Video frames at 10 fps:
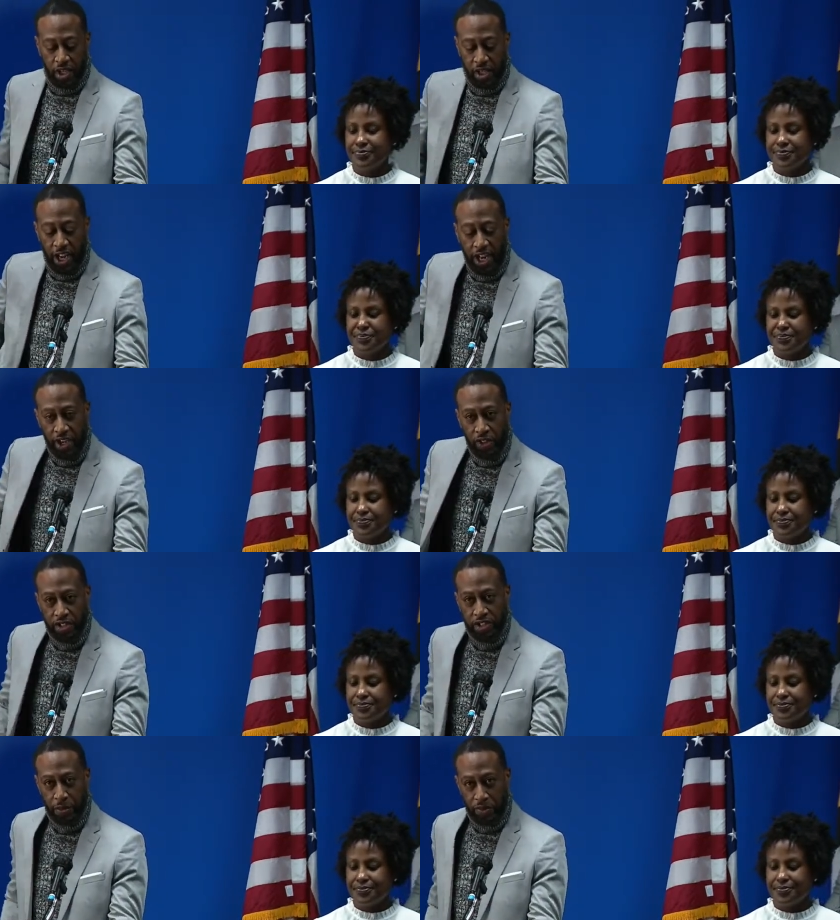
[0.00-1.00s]
Speaker 1: Now, I know
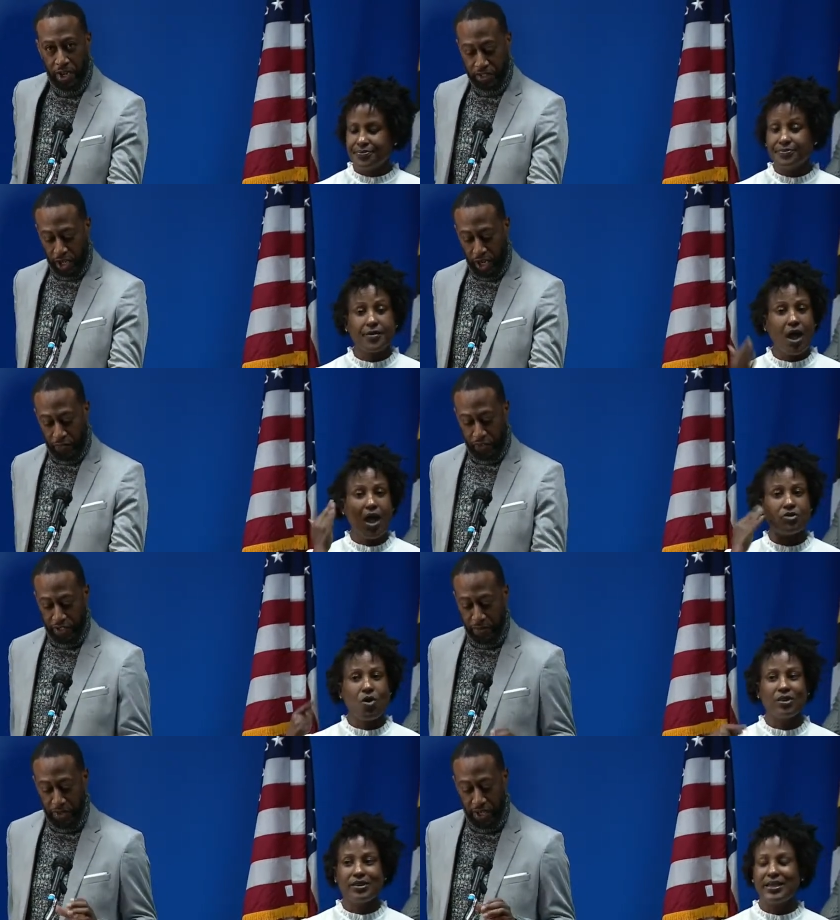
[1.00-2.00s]
this is a press
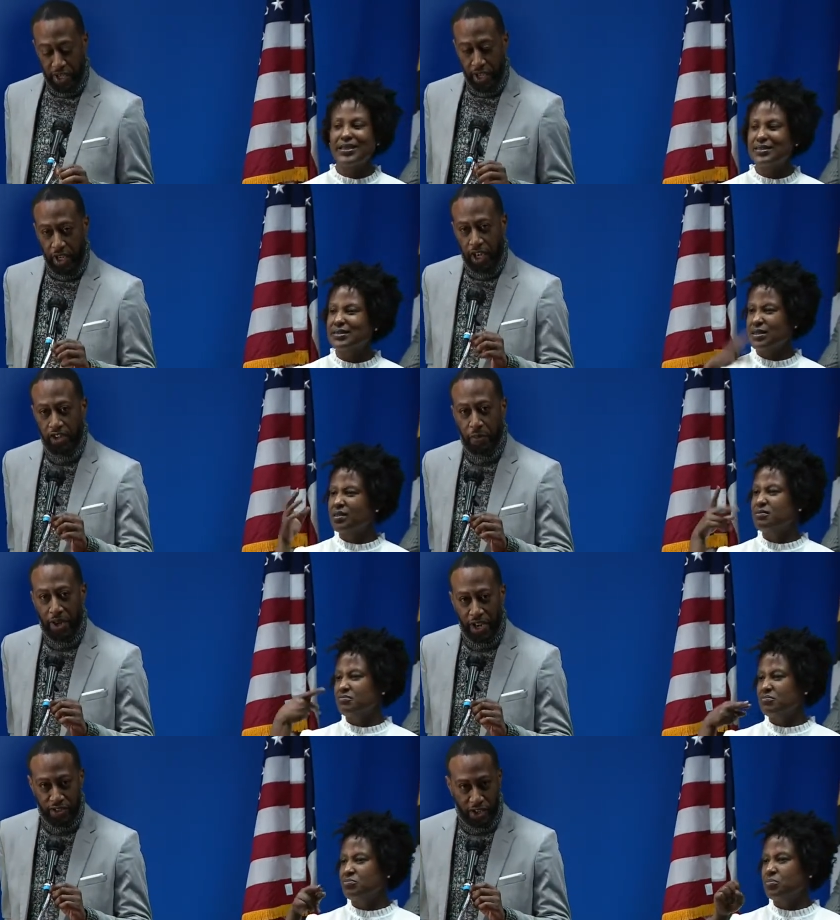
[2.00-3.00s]
conference, but as a
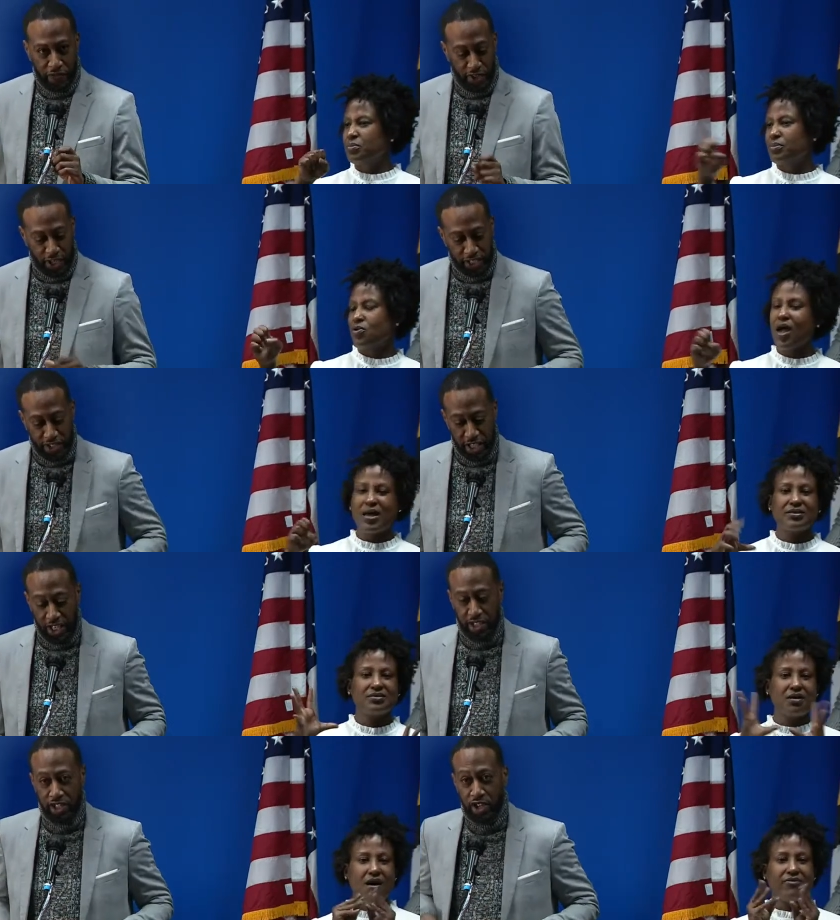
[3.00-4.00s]
pastor, I feel like saying,
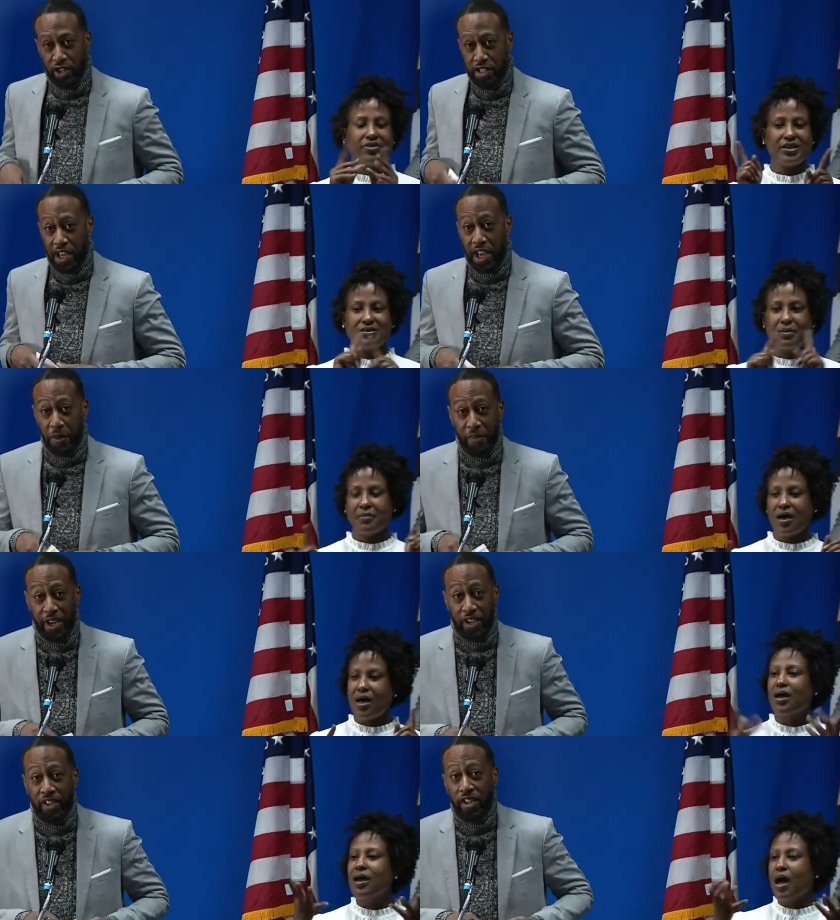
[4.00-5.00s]
let the church say
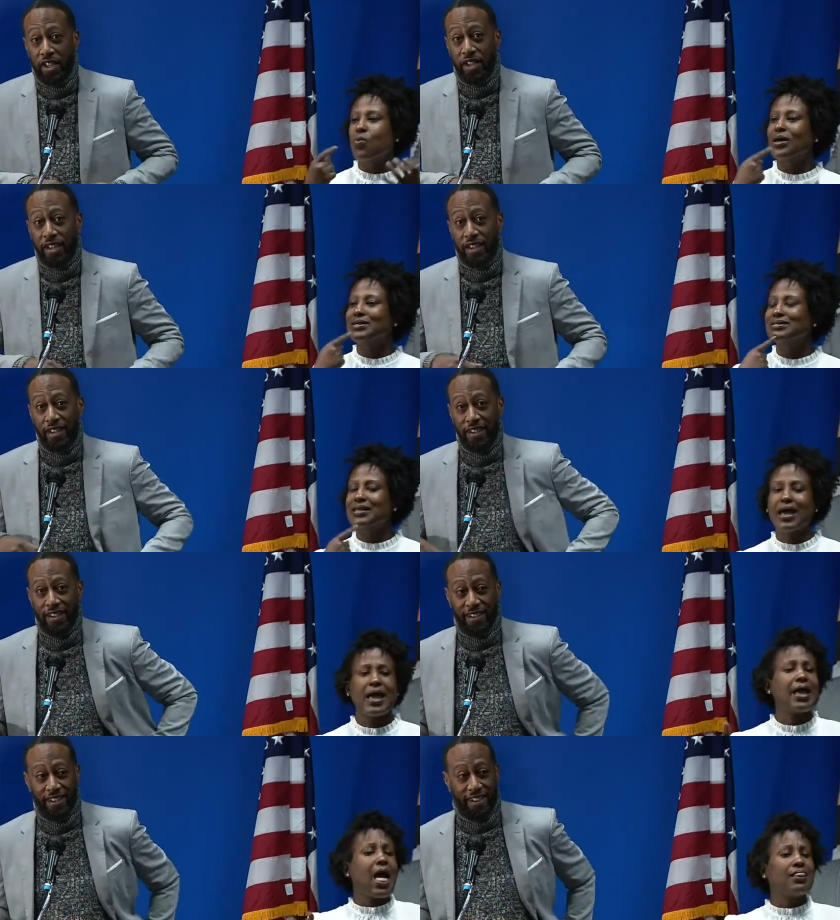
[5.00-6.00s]
amen. amen.